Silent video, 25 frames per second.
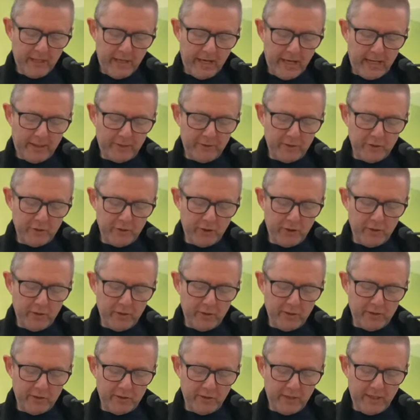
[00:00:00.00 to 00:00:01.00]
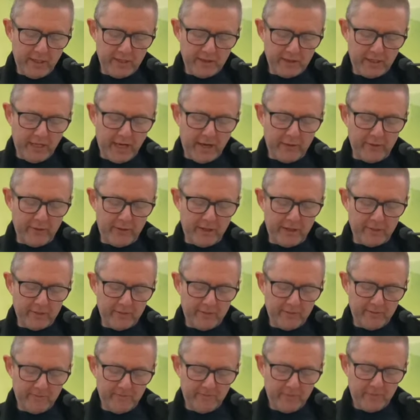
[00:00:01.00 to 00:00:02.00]
and Judas Iscariot,
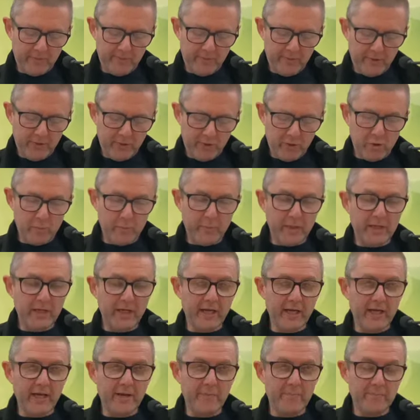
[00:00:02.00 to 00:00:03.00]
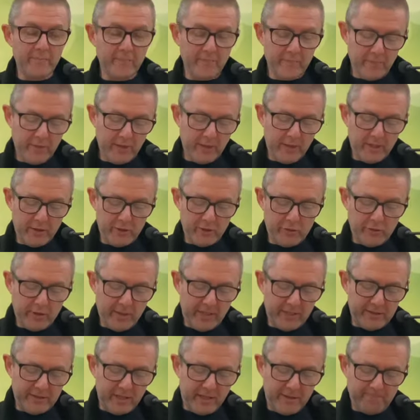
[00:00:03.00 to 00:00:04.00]
who became a
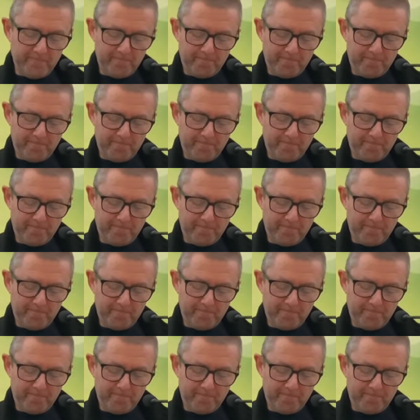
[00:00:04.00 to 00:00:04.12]
traitor.